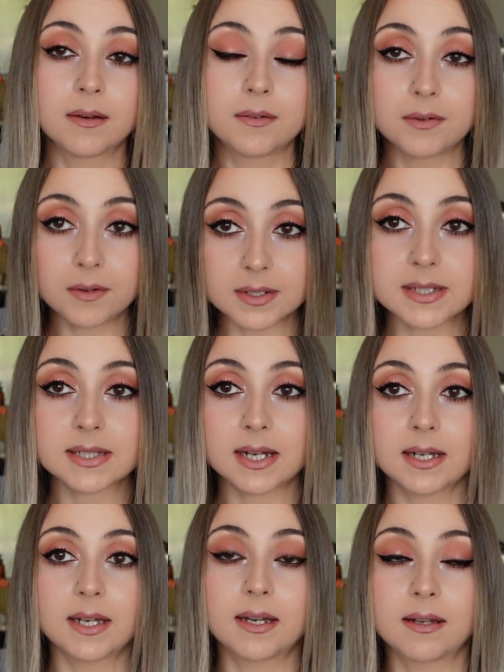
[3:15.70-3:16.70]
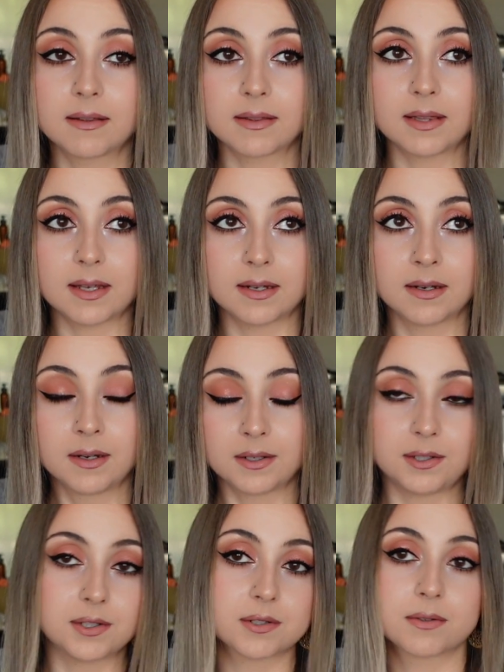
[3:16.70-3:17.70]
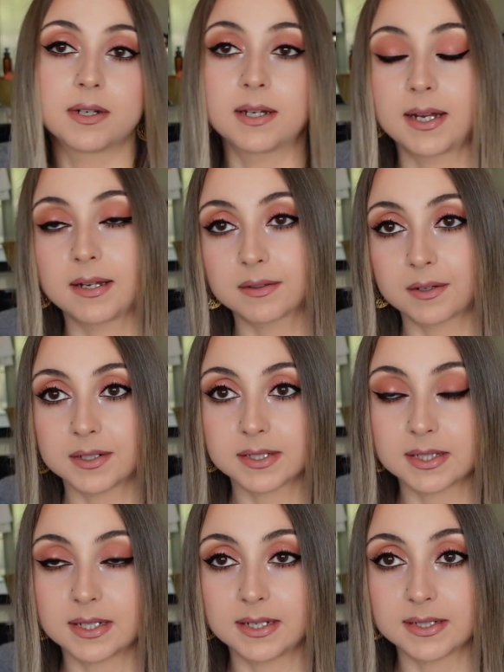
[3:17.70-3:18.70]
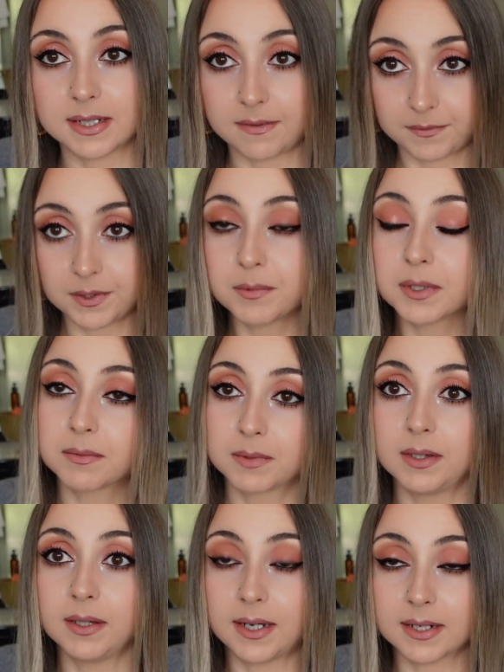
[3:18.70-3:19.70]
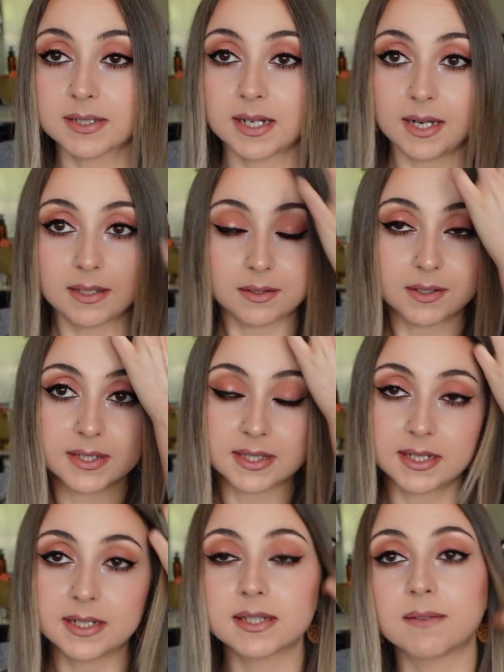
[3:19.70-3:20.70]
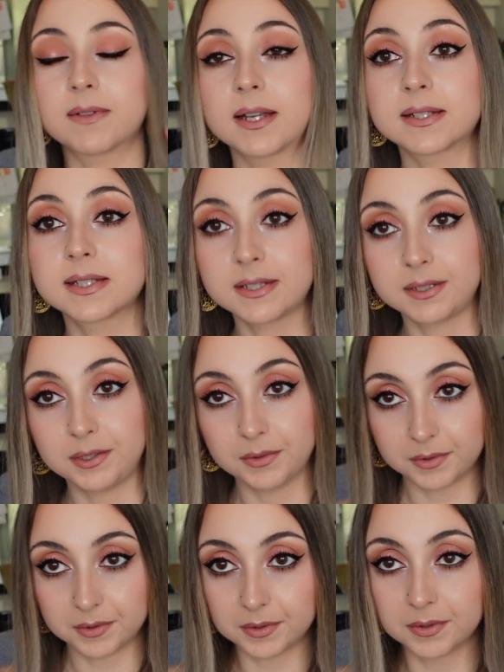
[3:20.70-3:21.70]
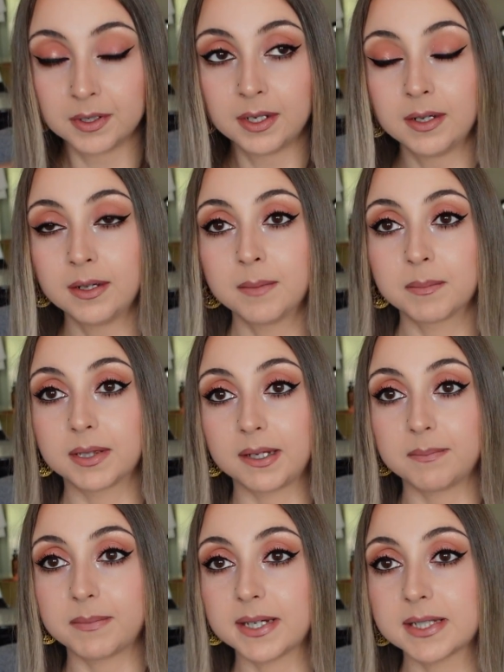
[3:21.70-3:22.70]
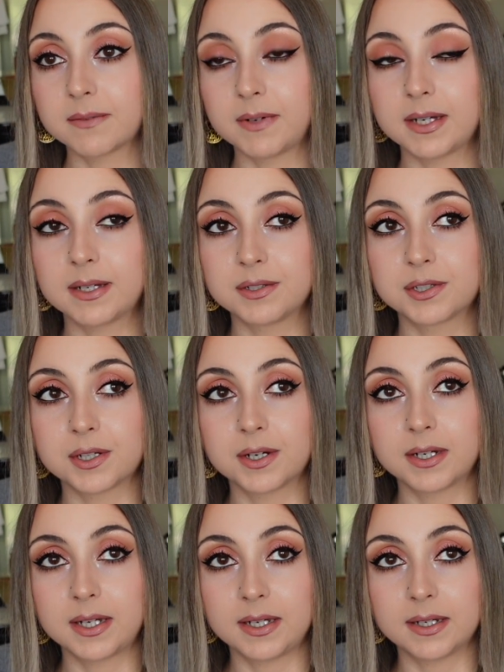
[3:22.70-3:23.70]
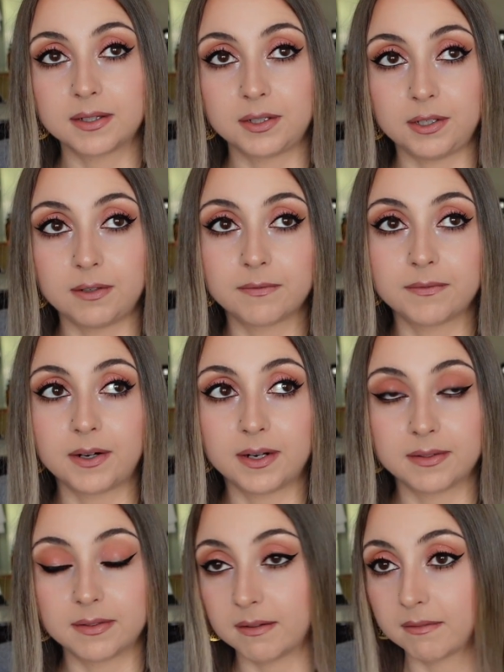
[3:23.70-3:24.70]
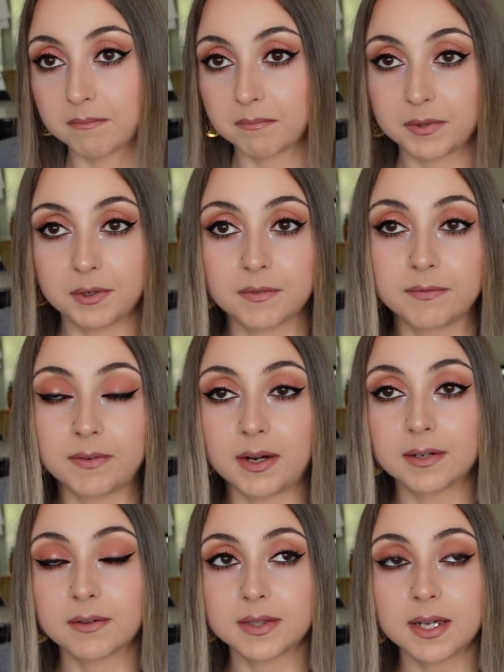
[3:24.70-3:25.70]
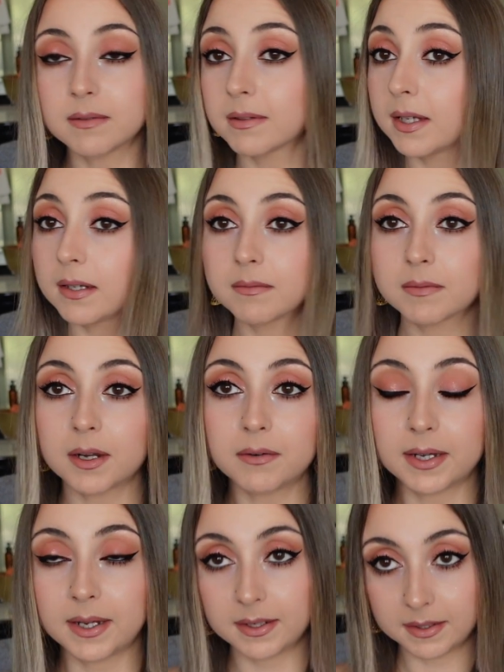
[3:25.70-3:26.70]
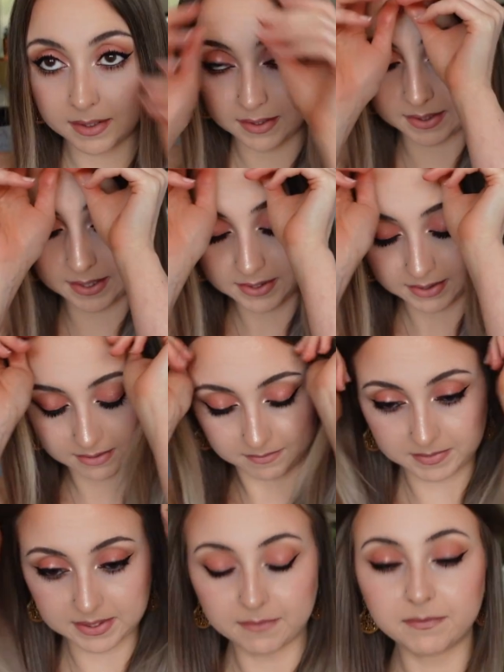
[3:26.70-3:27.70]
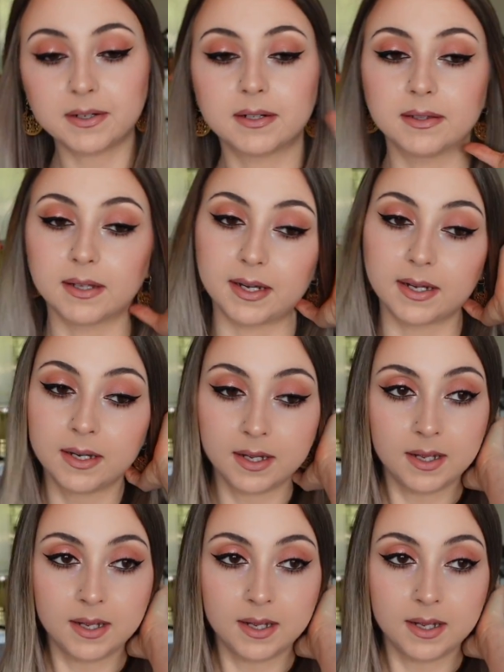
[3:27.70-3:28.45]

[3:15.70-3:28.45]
Not saying that you shouldn't eat those things. If you would like to eat those things, if that's your plant-based vegan journey and you find that you're fine on that, then go ahead and eat them, definitely.